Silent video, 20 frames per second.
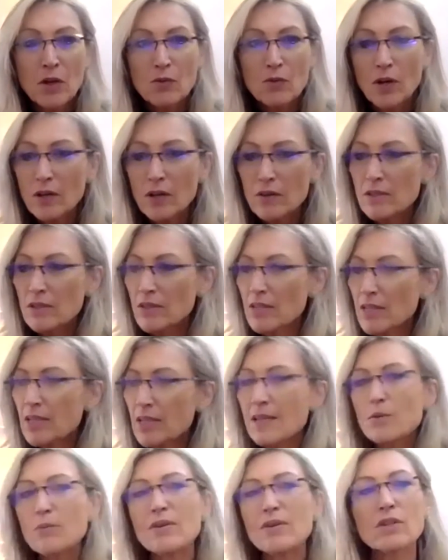rather than
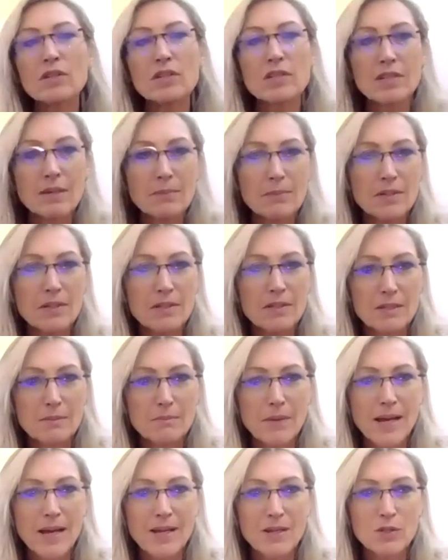thinking we've got to step into this
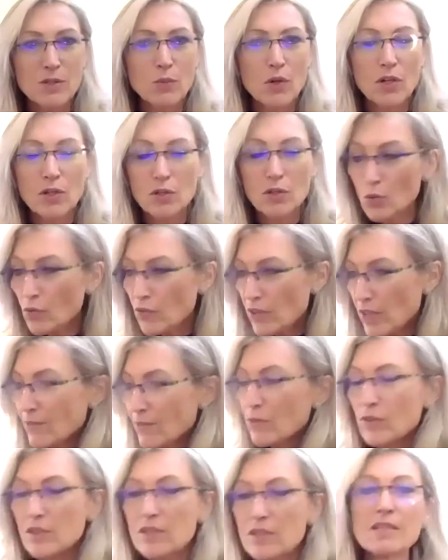man's world or they've
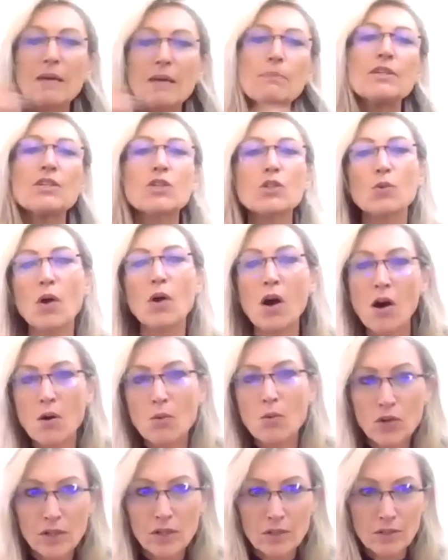got to step into our
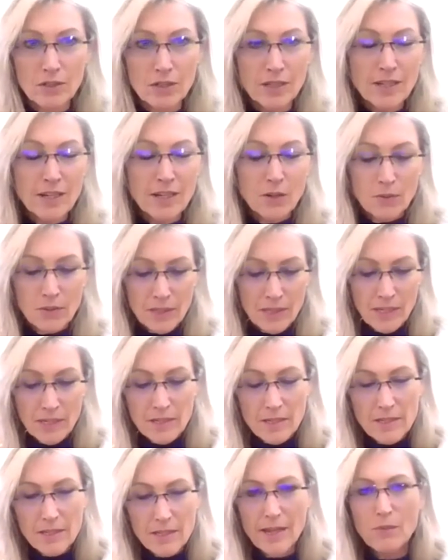world, we can
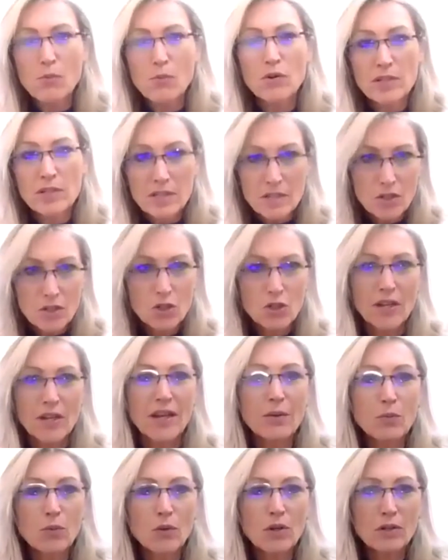say, what does the
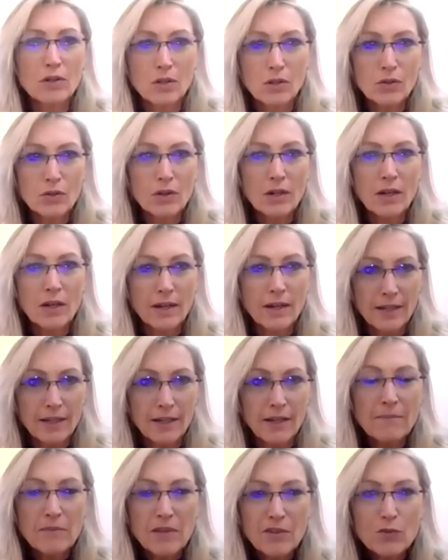shared world look like?
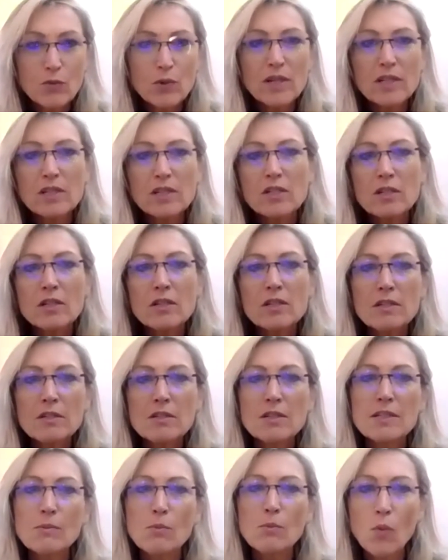If we could
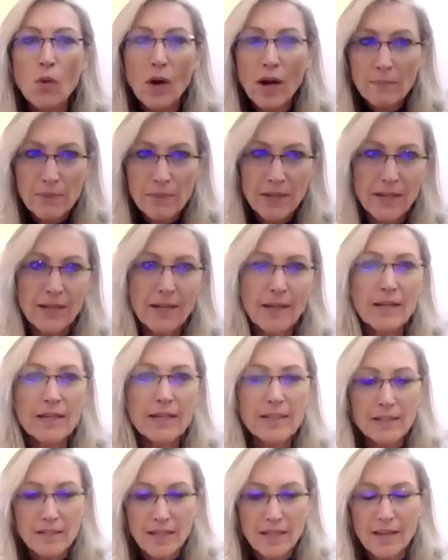wipe it
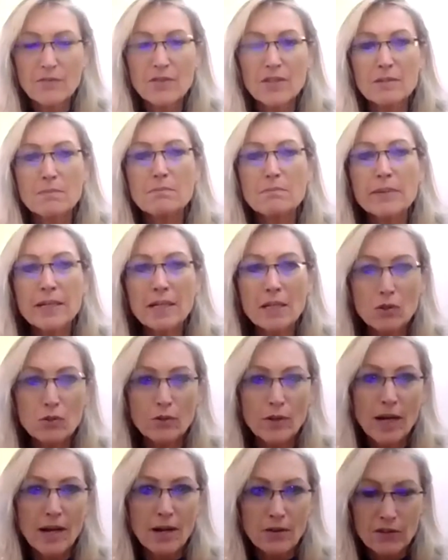clean and have this middle
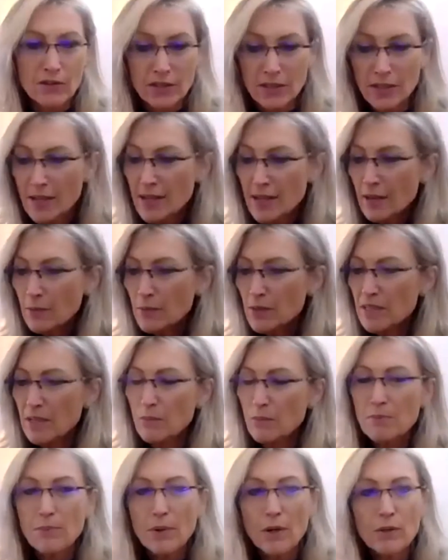ground, we say
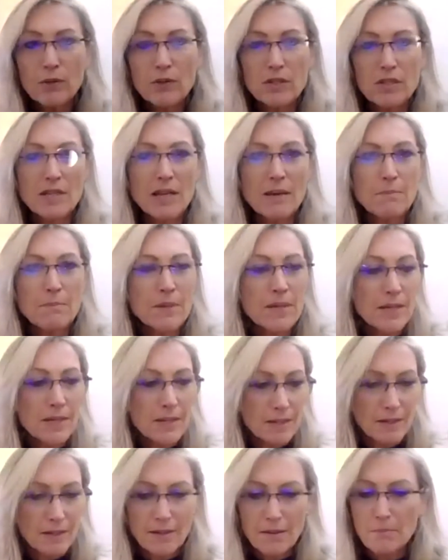we both step
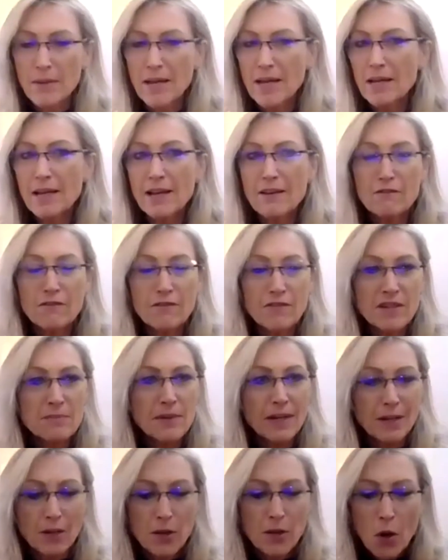in, male and
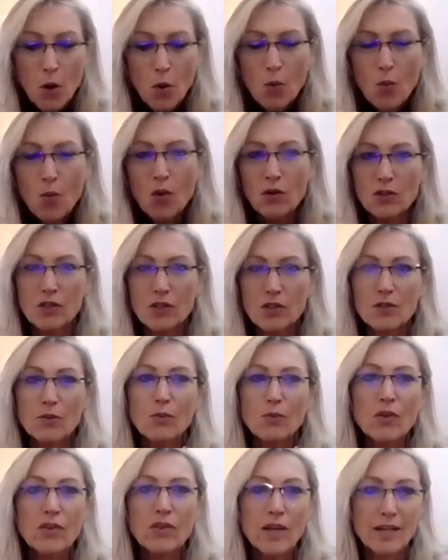female, what
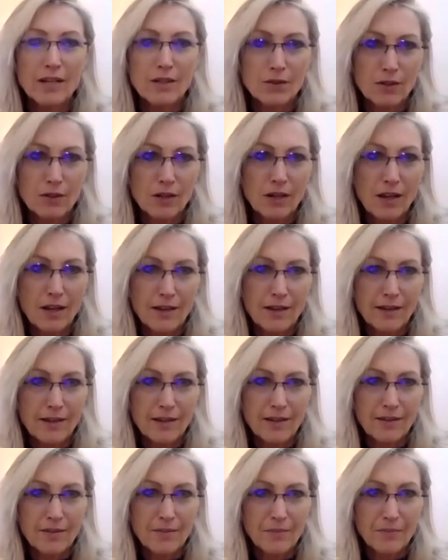would that look like?